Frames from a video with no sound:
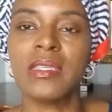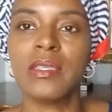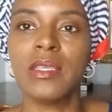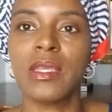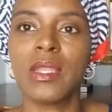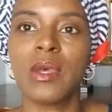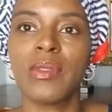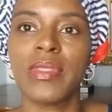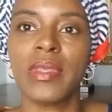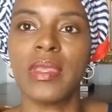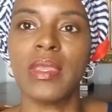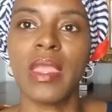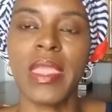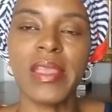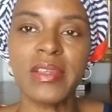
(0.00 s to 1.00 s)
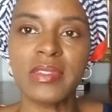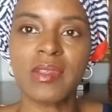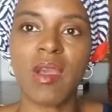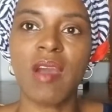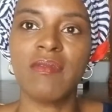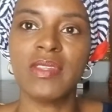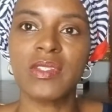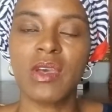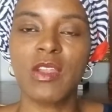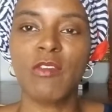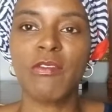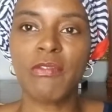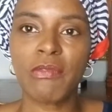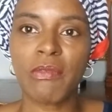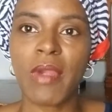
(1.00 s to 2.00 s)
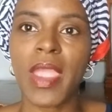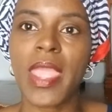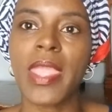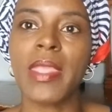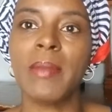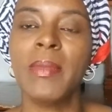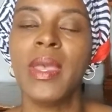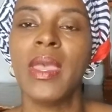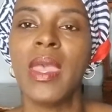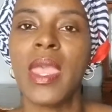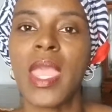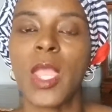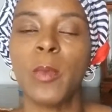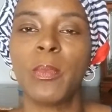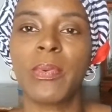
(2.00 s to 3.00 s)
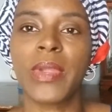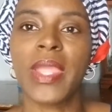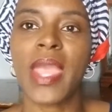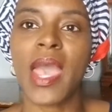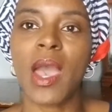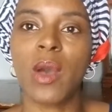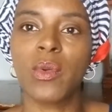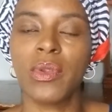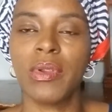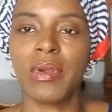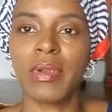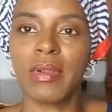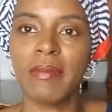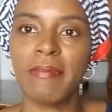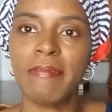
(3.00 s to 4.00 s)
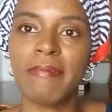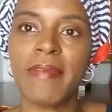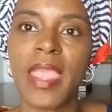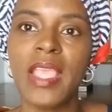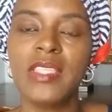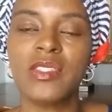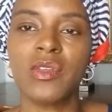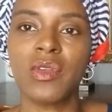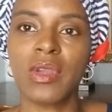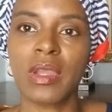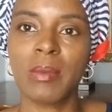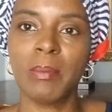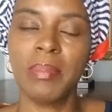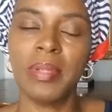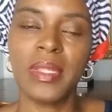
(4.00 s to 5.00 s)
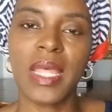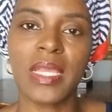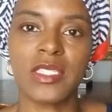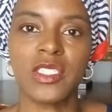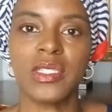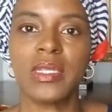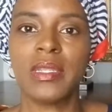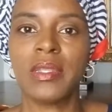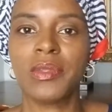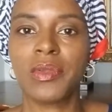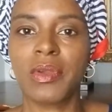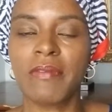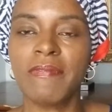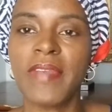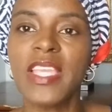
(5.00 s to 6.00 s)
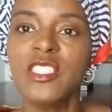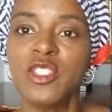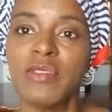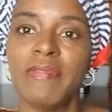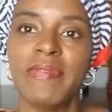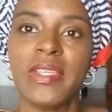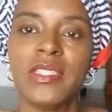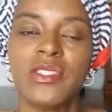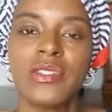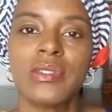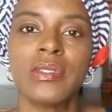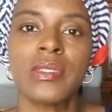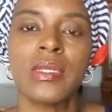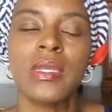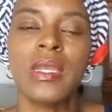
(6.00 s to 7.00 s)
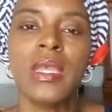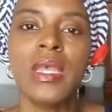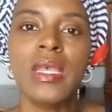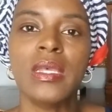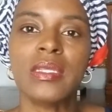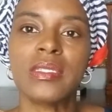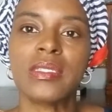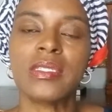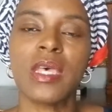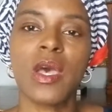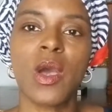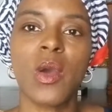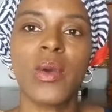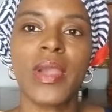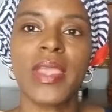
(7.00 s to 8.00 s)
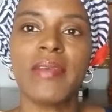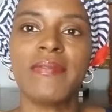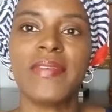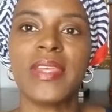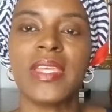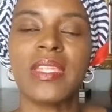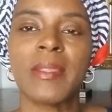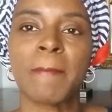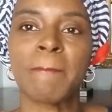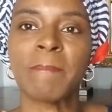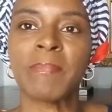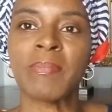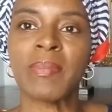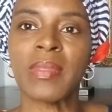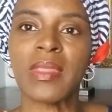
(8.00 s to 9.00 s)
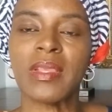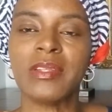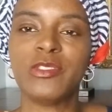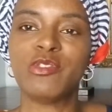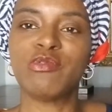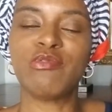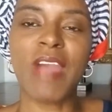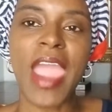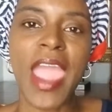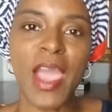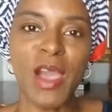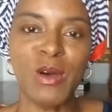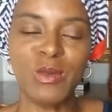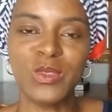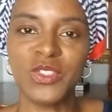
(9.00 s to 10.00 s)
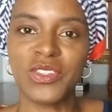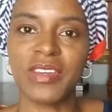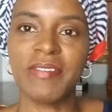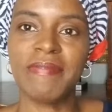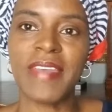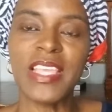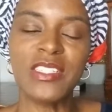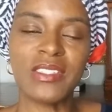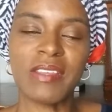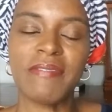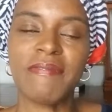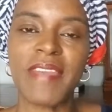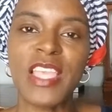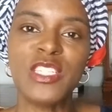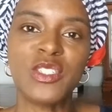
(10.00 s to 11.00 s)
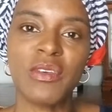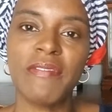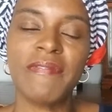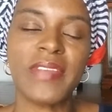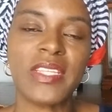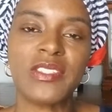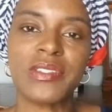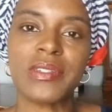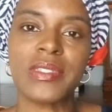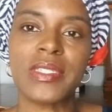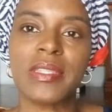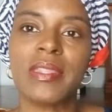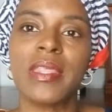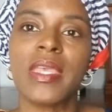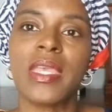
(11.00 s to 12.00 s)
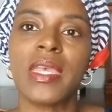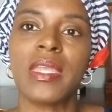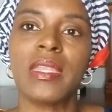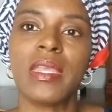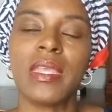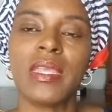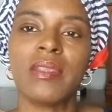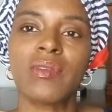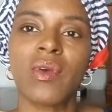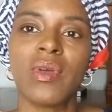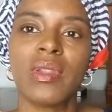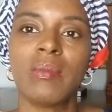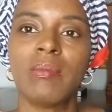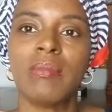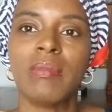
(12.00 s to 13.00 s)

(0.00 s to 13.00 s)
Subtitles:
The hair scarf is going to frame and bring out your face and your complexion and your facial features. So if it drowns your facial features, then you're going